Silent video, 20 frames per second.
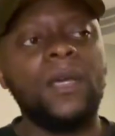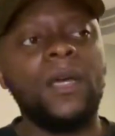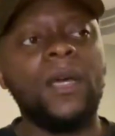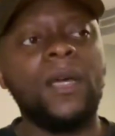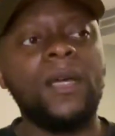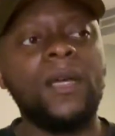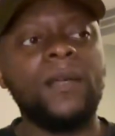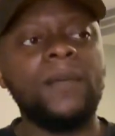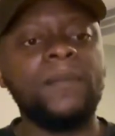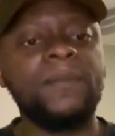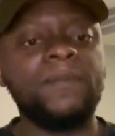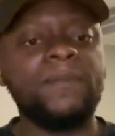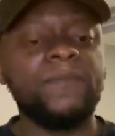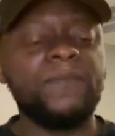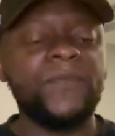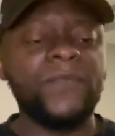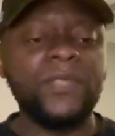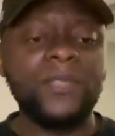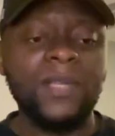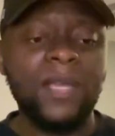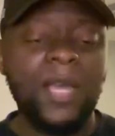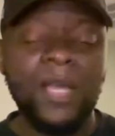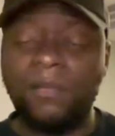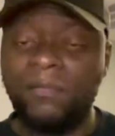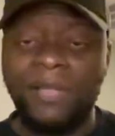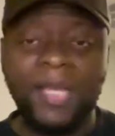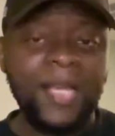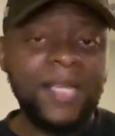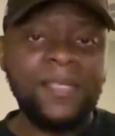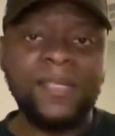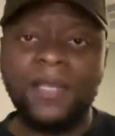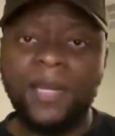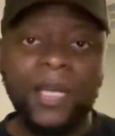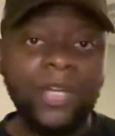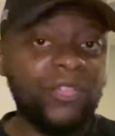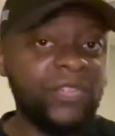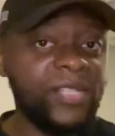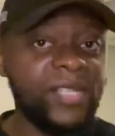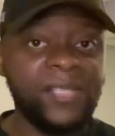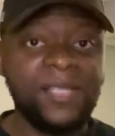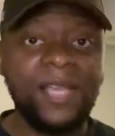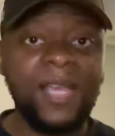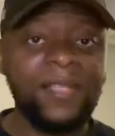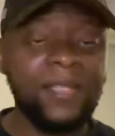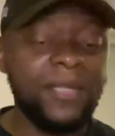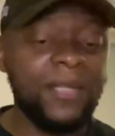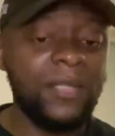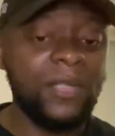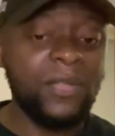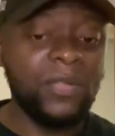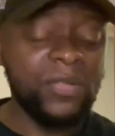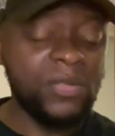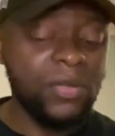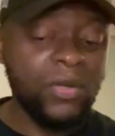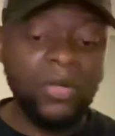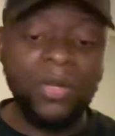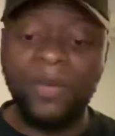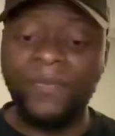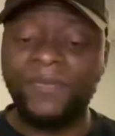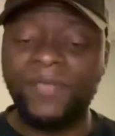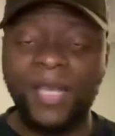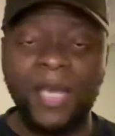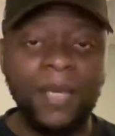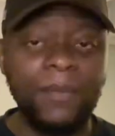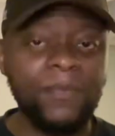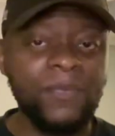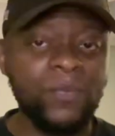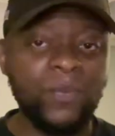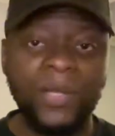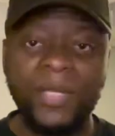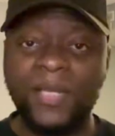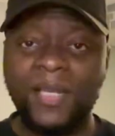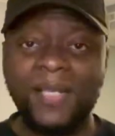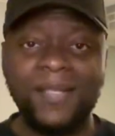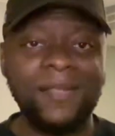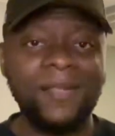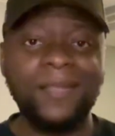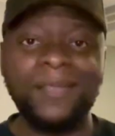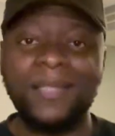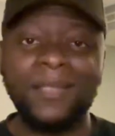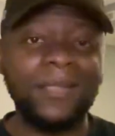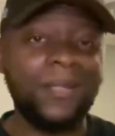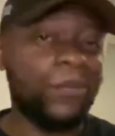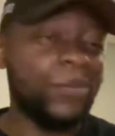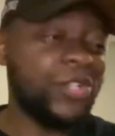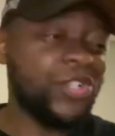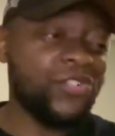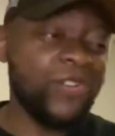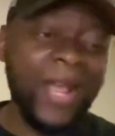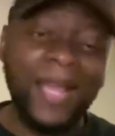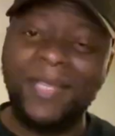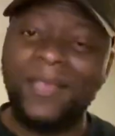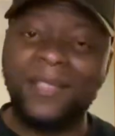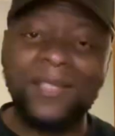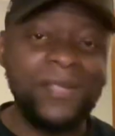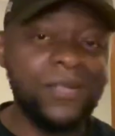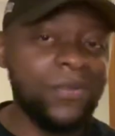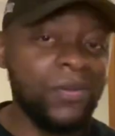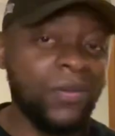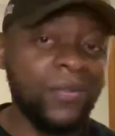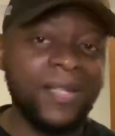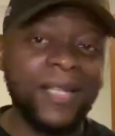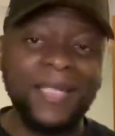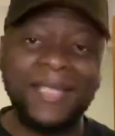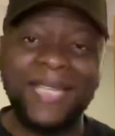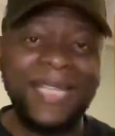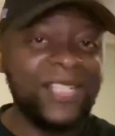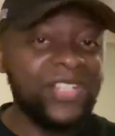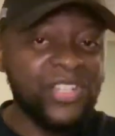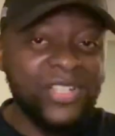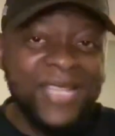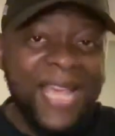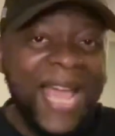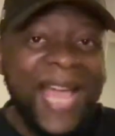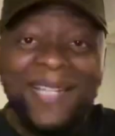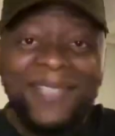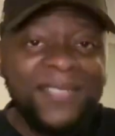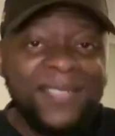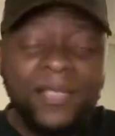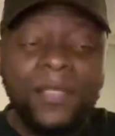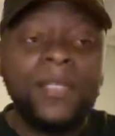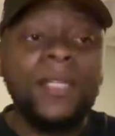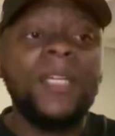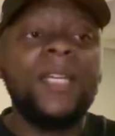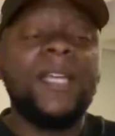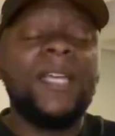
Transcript: Like I said, I criticized Ineos a lot of times when I said that they were dragging this on and they just had to.